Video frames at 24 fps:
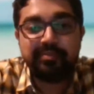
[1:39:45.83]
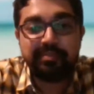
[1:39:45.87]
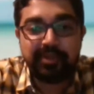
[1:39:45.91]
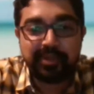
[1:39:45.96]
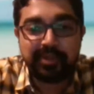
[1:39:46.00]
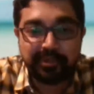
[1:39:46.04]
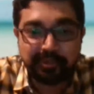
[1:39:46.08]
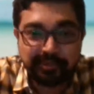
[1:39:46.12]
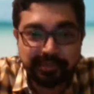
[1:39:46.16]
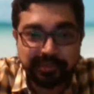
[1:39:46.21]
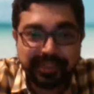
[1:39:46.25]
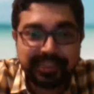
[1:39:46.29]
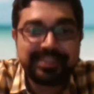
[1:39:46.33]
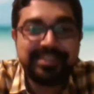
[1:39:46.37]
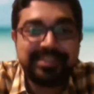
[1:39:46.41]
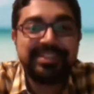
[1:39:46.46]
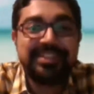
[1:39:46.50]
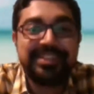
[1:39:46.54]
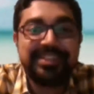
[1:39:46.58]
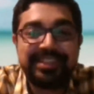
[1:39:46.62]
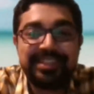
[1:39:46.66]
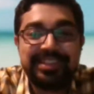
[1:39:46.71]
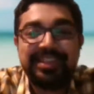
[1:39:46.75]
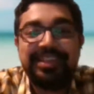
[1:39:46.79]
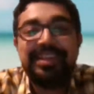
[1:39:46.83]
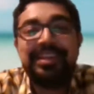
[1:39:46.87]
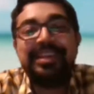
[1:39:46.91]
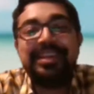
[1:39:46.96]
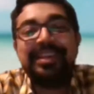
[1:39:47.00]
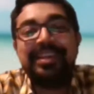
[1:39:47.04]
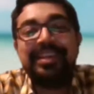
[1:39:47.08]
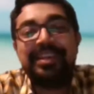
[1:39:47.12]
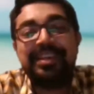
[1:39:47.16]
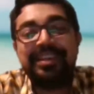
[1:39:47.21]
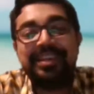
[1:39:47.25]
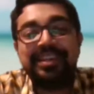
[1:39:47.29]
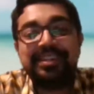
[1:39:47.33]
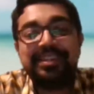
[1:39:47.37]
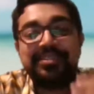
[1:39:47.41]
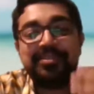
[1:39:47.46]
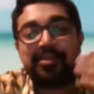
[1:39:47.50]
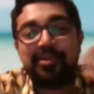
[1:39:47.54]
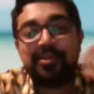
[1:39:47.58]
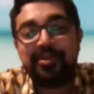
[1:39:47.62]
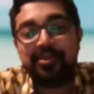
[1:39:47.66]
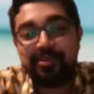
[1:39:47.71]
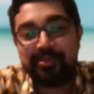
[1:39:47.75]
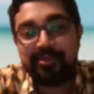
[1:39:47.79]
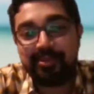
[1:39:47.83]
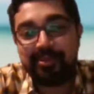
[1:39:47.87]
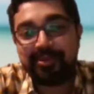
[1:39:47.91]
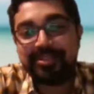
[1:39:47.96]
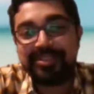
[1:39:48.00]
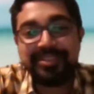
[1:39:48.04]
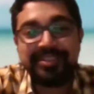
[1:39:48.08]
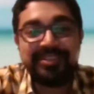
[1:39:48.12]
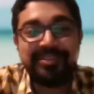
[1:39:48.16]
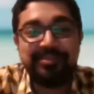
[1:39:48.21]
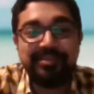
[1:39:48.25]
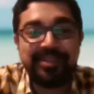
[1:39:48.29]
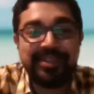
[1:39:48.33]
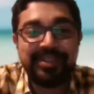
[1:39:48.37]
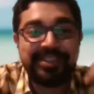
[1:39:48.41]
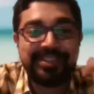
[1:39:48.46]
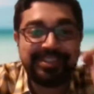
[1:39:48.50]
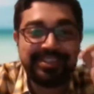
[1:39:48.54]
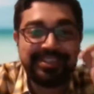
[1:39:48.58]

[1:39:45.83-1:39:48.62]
permits it or not, but